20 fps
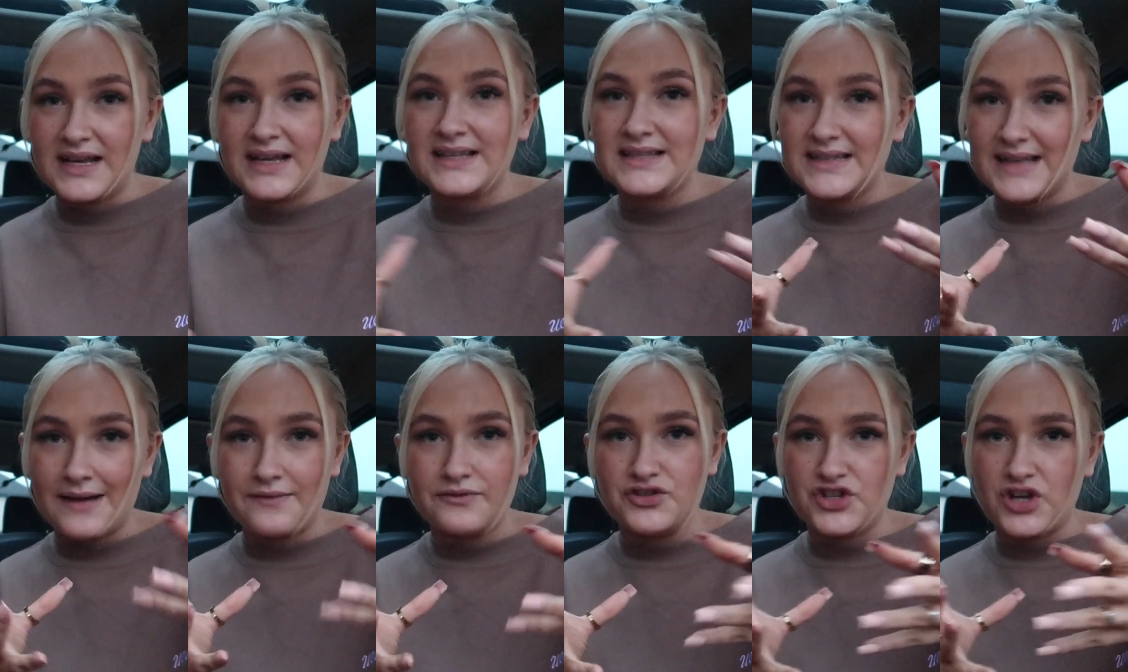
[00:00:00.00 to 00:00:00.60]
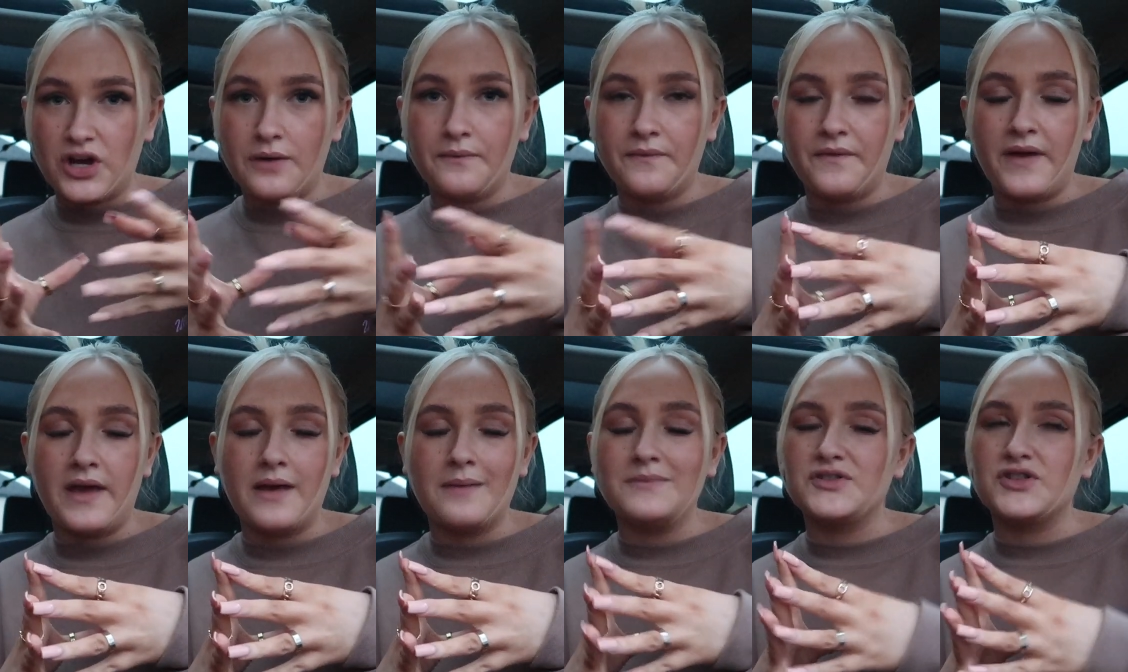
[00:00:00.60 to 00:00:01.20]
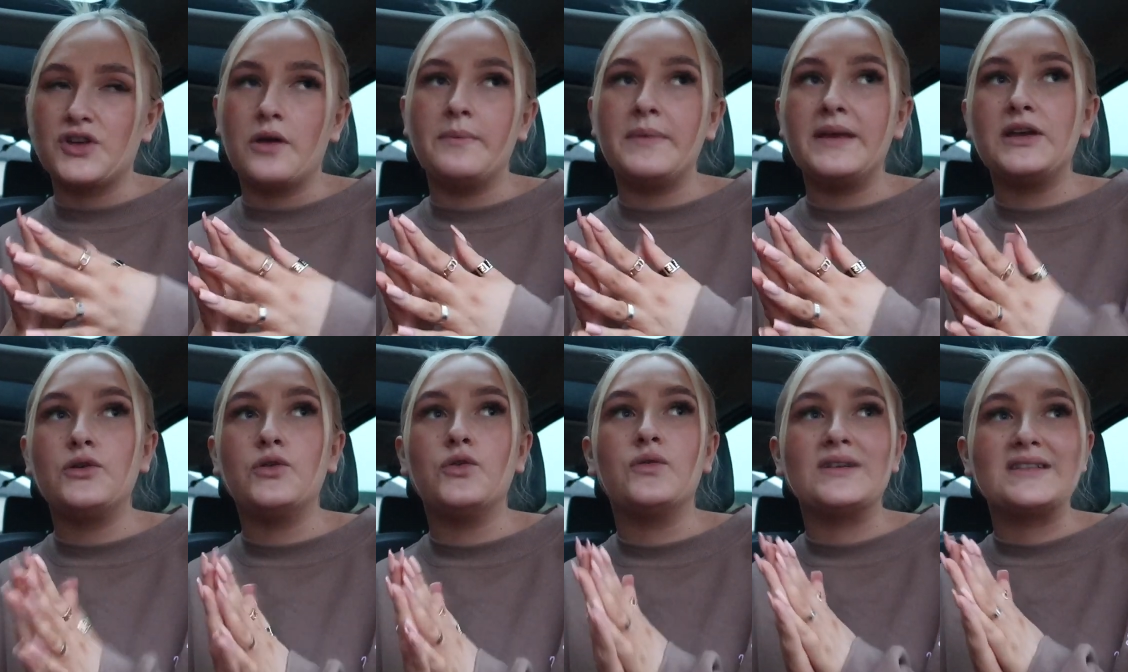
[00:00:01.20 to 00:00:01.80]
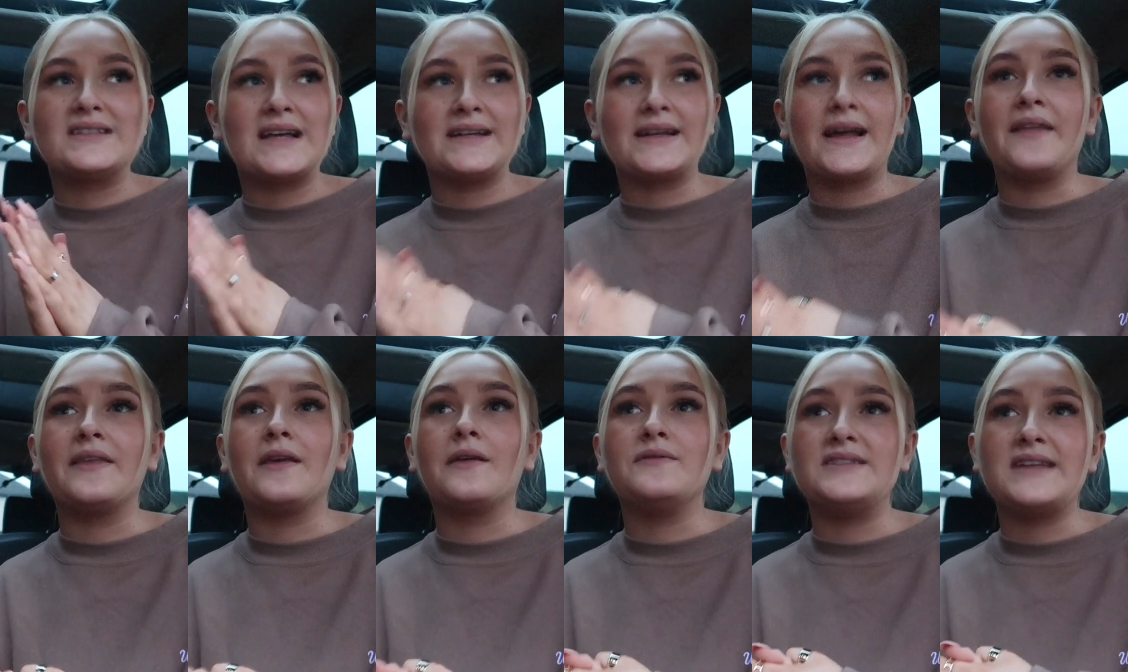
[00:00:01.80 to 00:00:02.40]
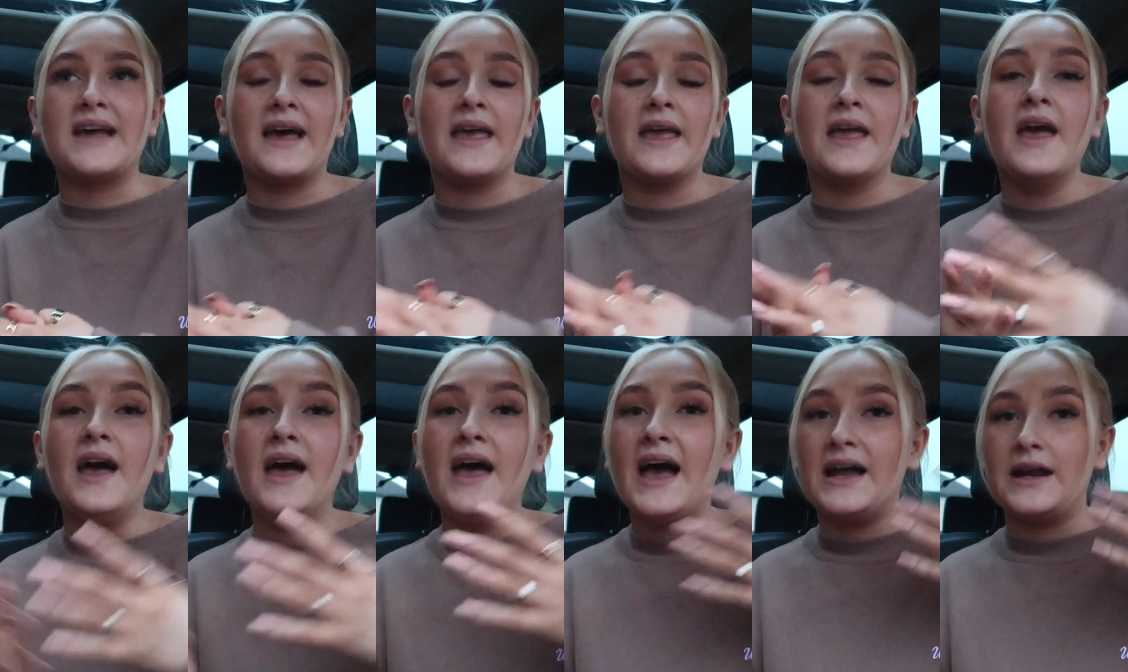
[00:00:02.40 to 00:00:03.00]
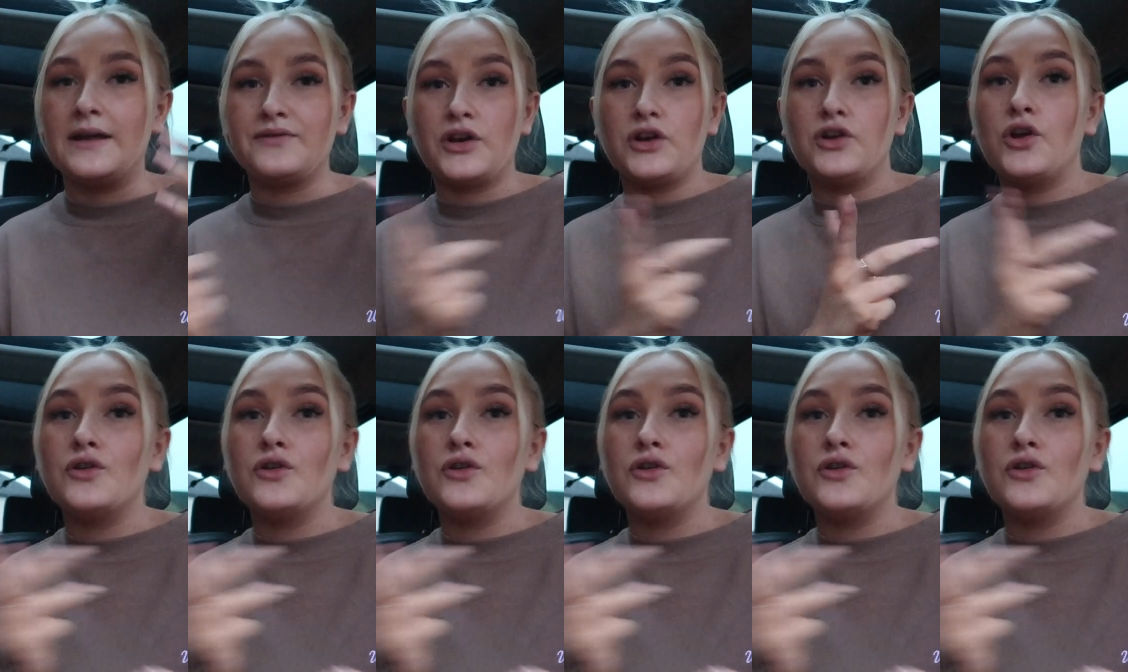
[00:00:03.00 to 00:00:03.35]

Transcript: like scavenger hunt for him. So me and Laura sat down the other day and I've done